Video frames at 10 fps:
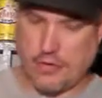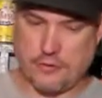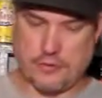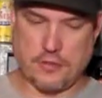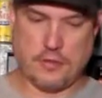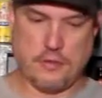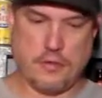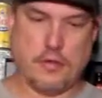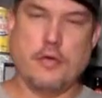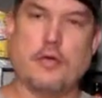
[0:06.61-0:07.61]
he is.
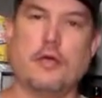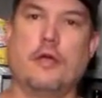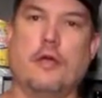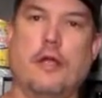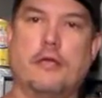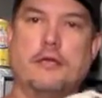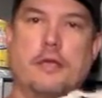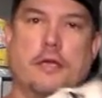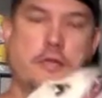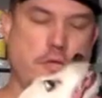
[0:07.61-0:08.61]
There
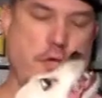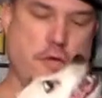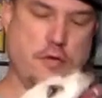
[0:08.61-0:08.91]
she is.